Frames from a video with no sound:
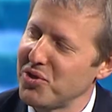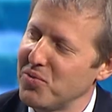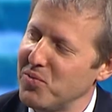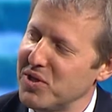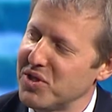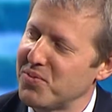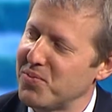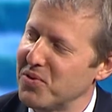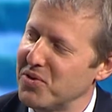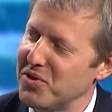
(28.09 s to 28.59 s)

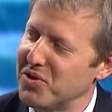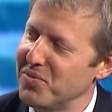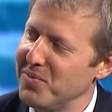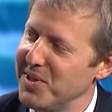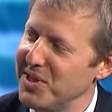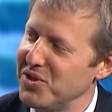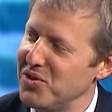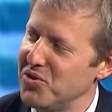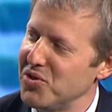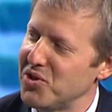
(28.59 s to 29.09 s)
whispered to
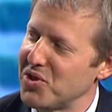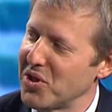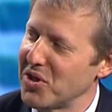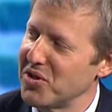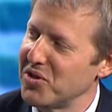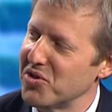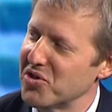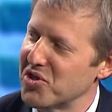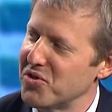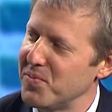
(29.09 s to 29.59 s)
me as you
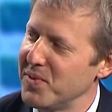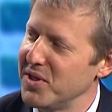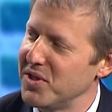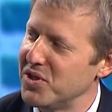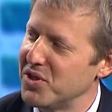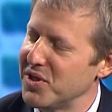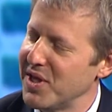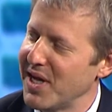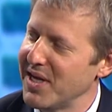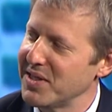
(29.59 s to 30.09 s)
started your
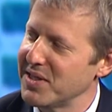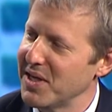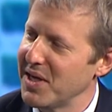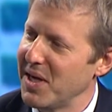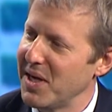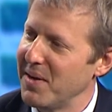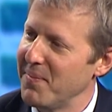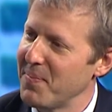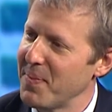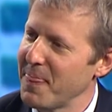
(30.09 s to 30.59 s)
speech that
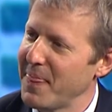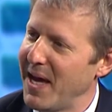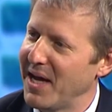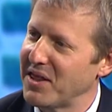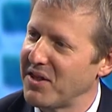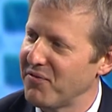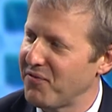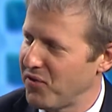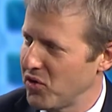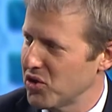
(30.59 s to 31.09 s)

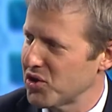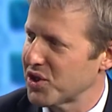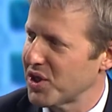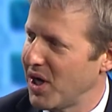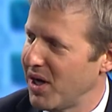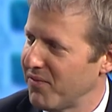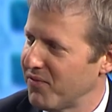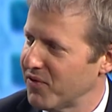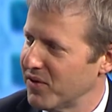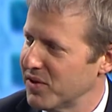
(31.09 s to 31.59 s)
at the first
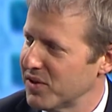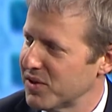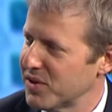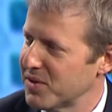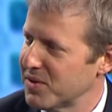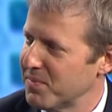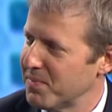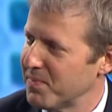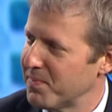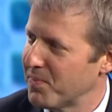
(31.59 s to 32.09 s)

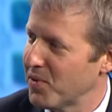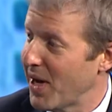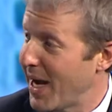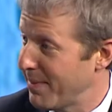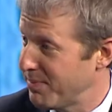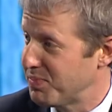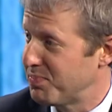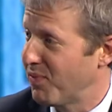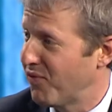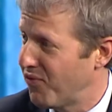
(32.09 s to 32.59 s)
conference,
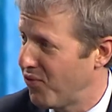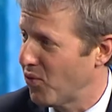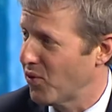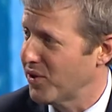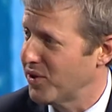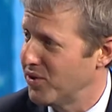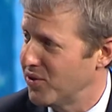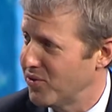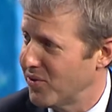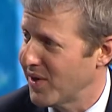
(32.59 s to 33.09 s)
perhaps before
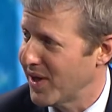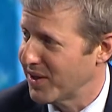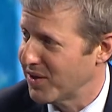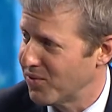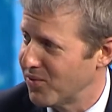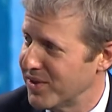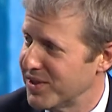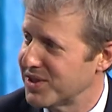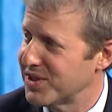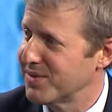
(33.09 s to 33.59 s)
you had the
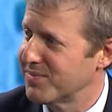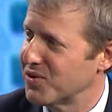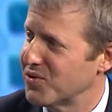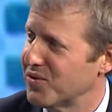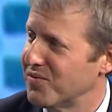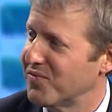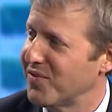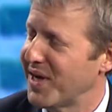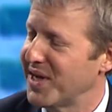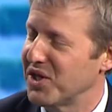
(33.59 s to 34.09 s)
wisdom to
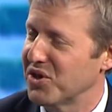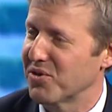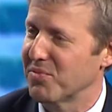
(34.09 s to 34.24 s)
invite your